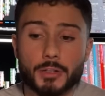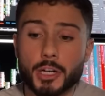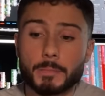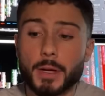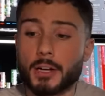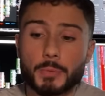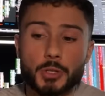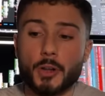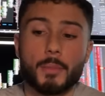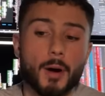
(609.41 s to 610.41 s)
Just because we
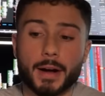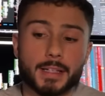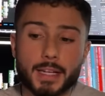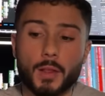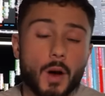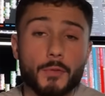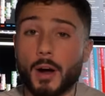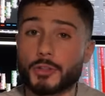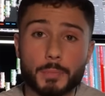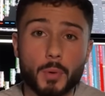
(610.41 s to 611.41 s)
saw the market sell off
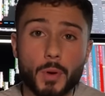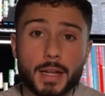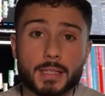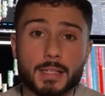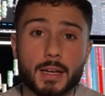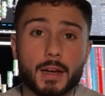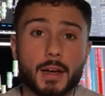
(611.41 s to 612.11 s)
100 points